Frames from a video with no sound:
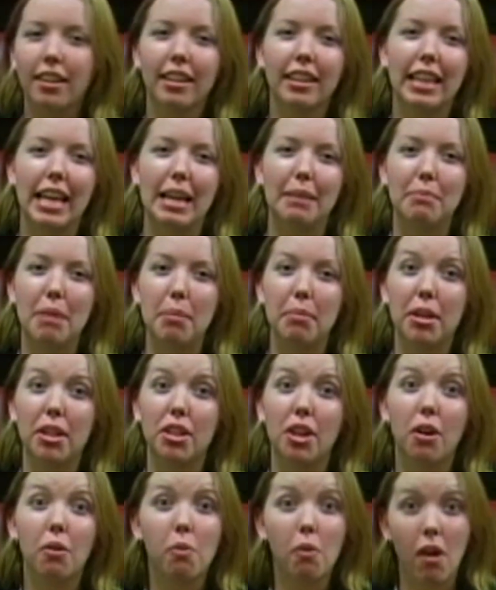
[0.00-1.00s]
then maybe you
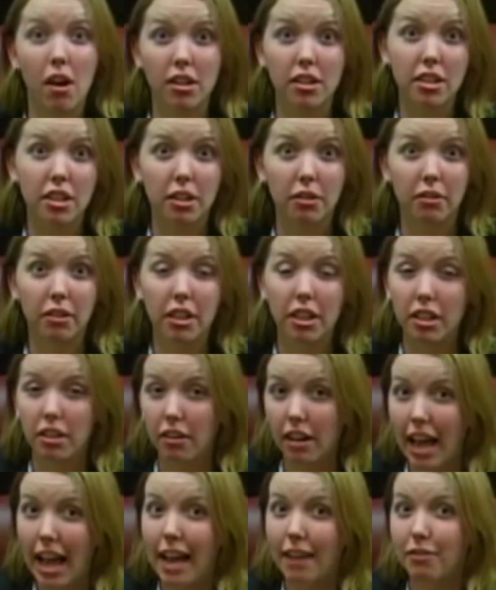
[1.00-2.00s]
don't want to and you don't
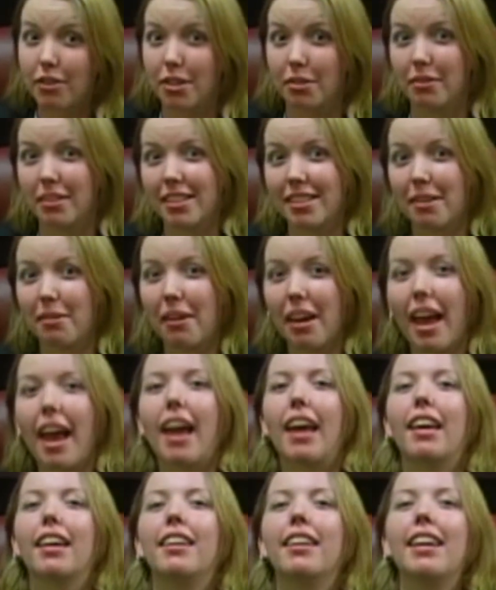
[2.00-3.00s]
have to. It's
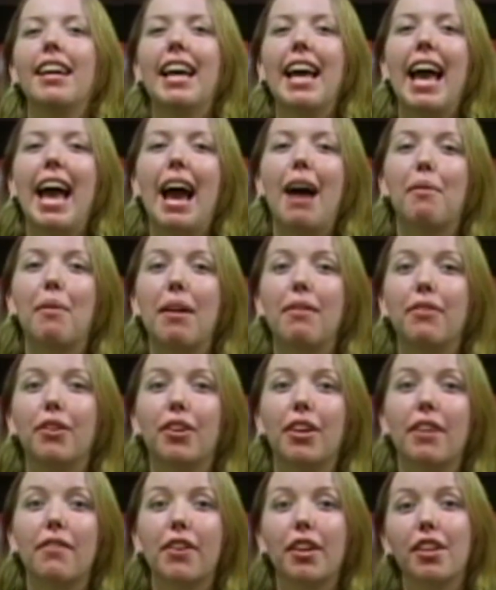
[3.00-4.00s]
okay. However,
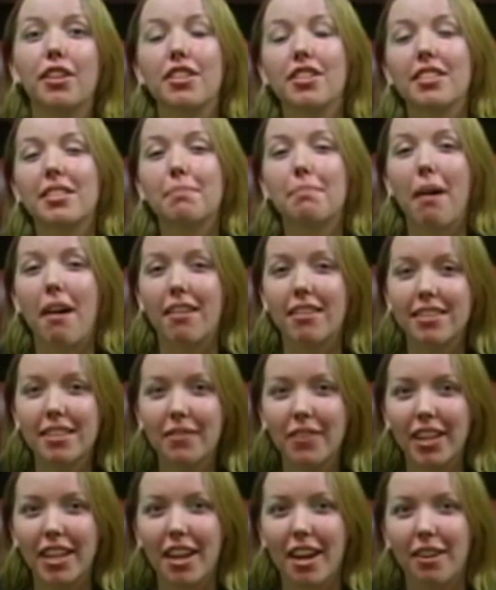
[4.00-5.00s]
if you can just pause the
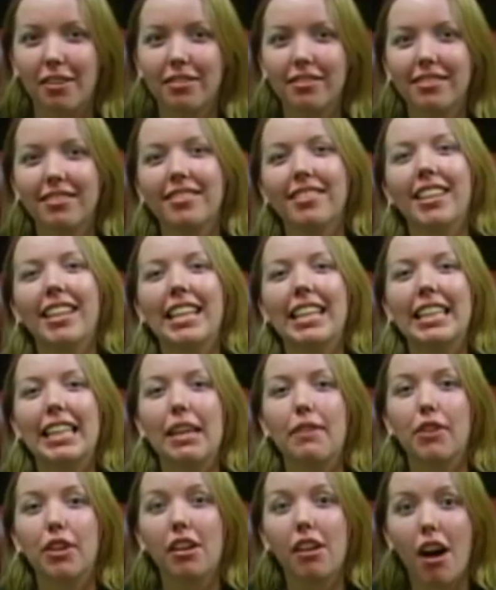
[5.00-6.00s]
video,
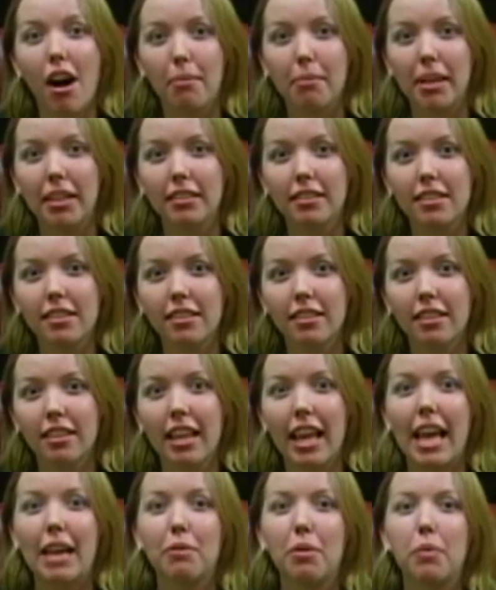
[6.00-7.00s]
leave your comment,
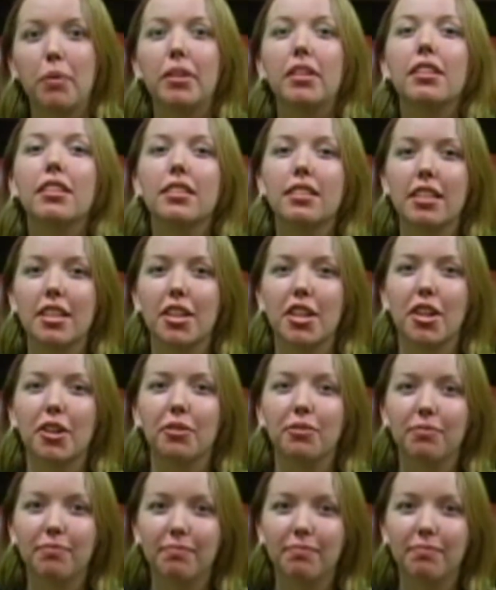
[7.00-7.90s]
and we will continue.